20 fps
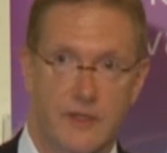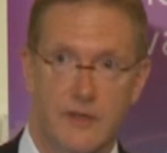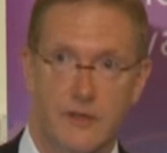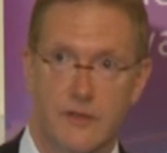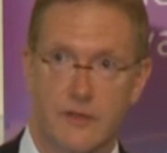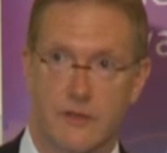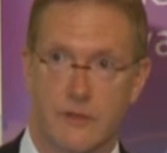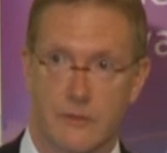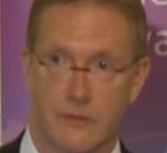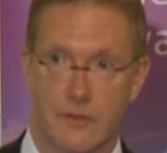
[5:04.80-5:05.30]

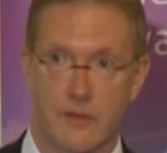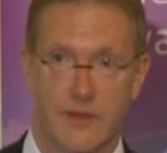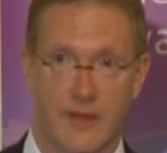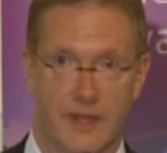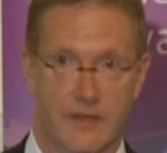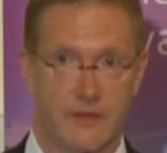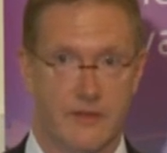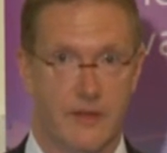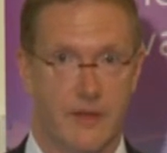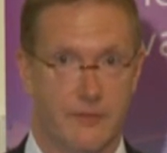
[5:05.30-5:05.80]
into
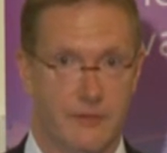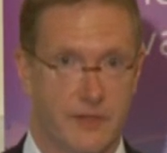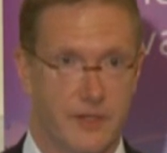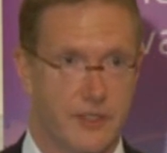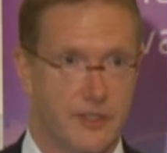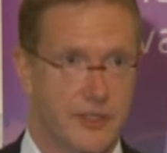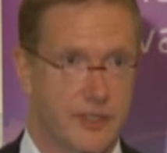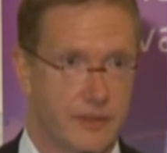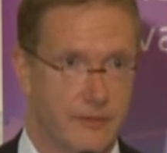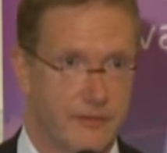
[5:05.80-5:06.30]
that
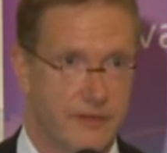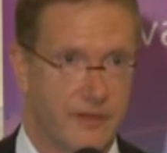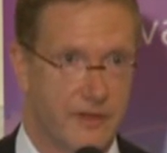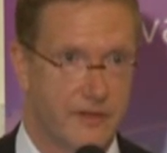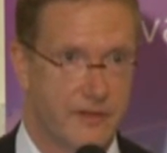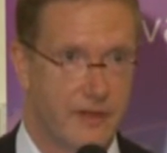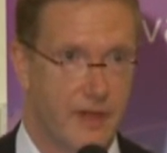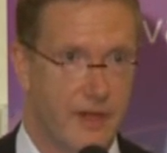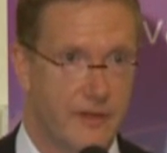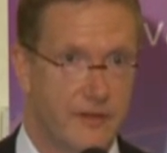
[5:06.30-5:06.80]
definition of
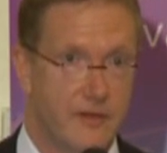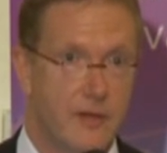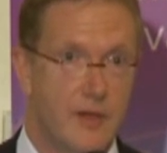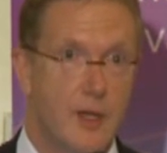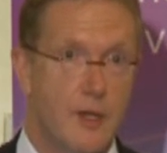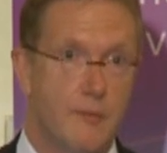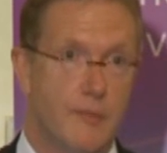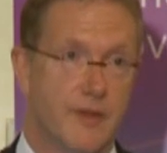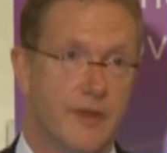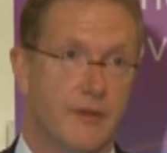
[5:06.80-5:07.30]
success,
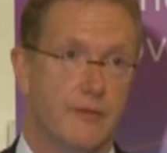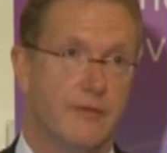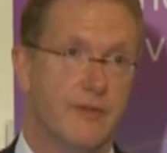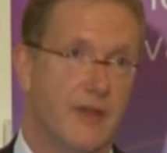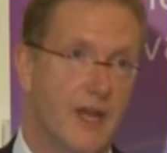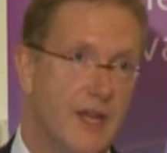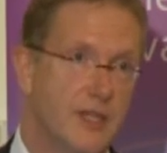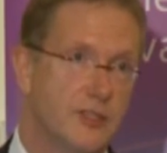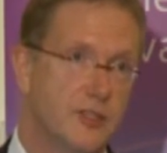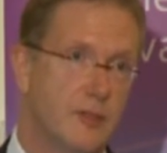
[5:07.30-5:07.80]
but the
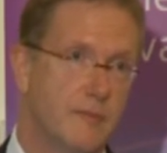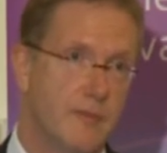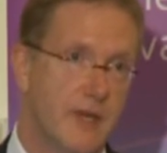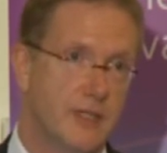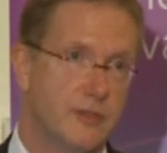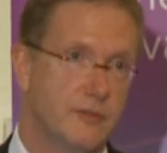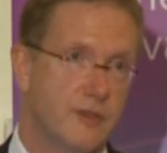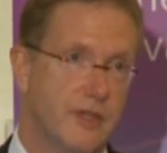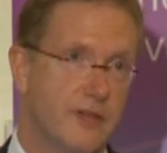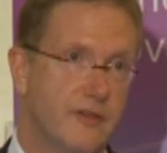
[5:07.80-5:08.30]
financial
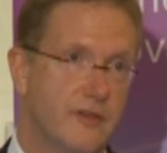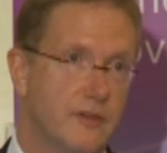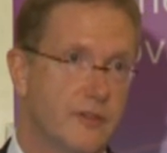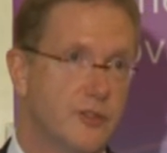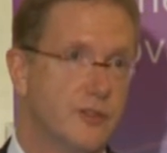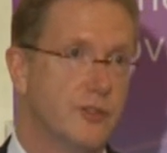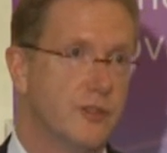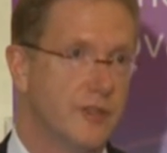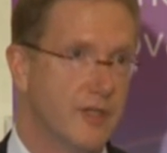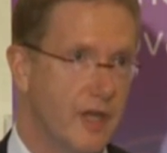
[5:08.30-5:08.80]
metrics
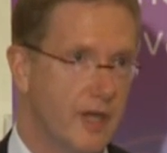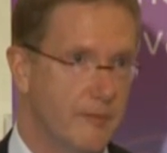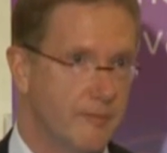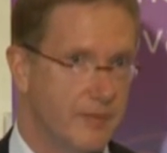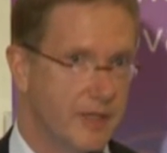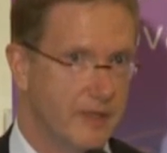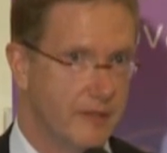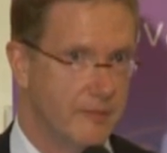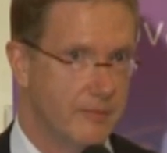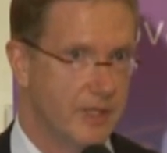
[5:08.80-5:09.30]
should not
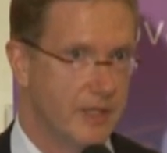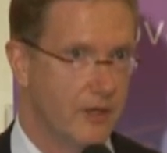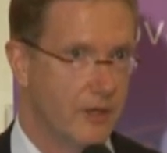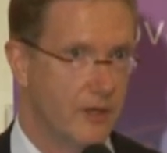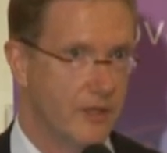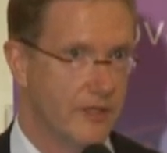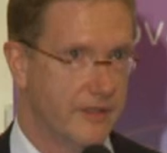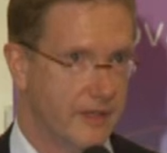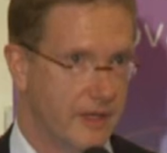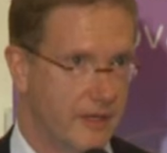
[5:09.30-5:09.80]
be the be
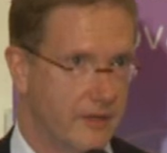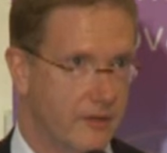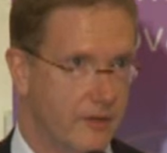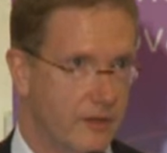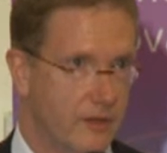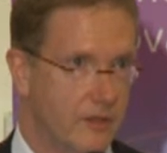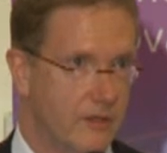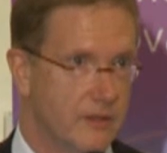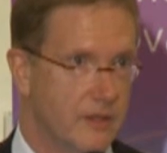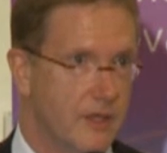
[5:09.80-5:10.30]
all and end
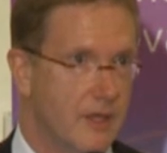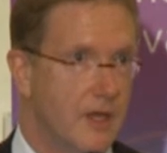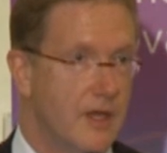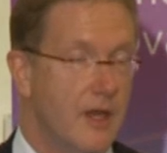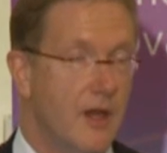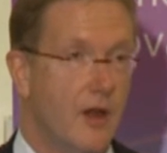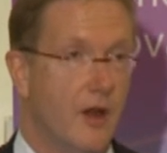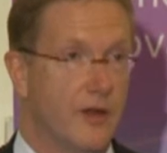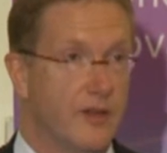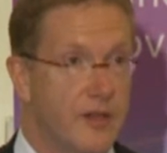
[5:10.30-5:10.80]
all,
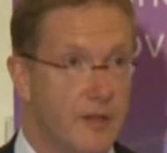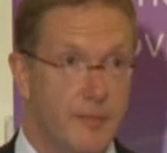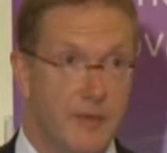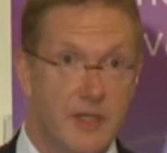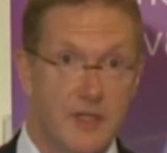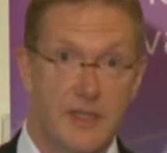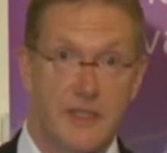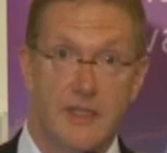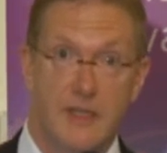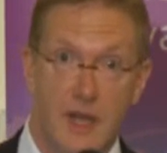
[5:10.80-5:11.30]
are
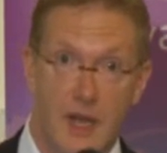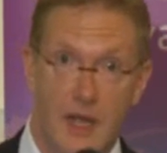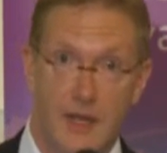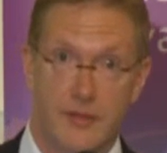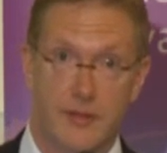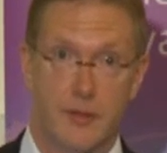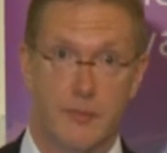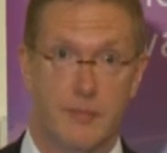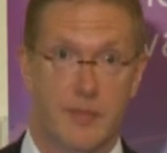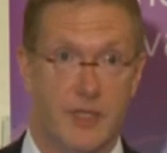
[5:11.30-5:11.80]
typically
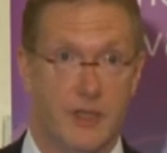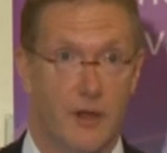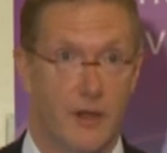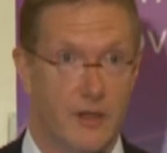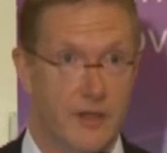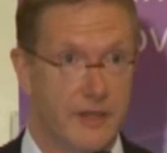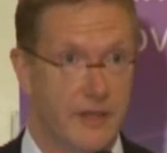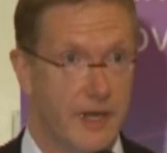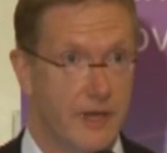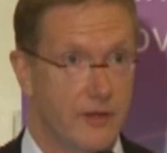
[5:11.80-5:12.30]
not the be
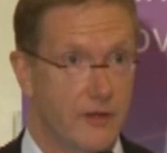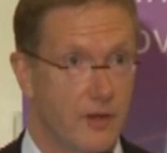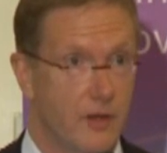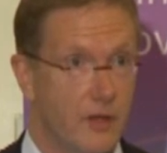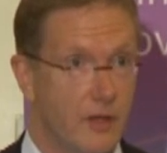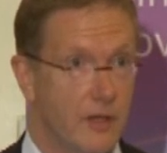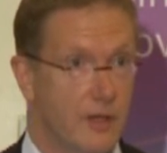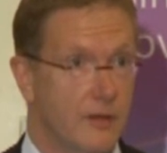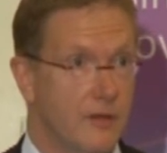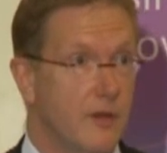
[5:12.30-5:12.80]
all and end
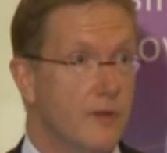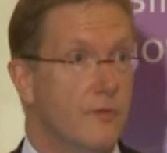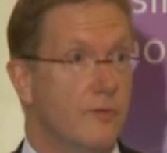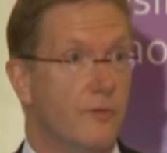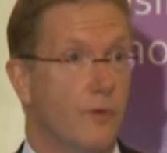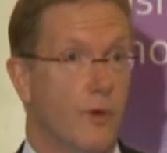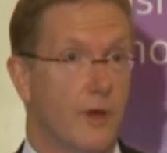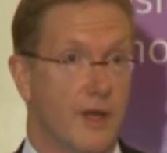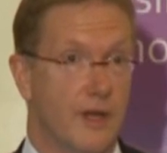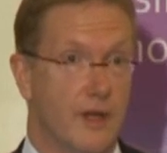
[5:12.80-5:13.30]
all
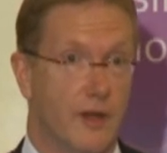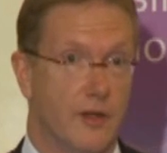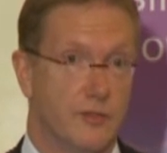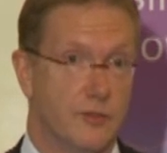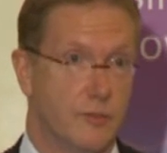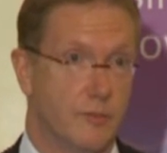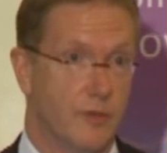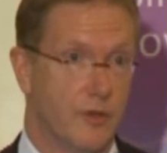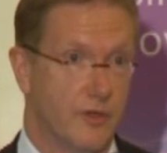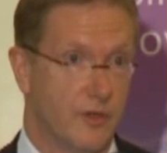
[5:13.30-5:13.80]
for an
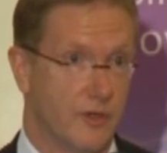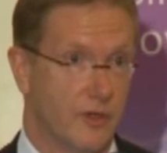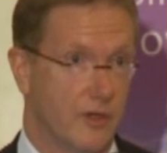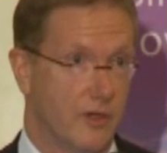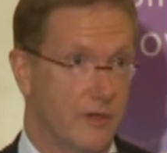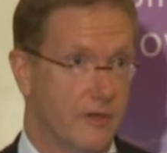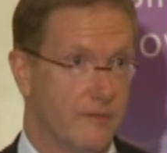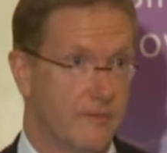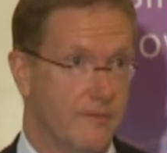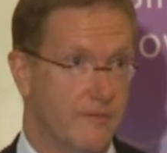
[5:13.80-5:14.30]
entrepreneur.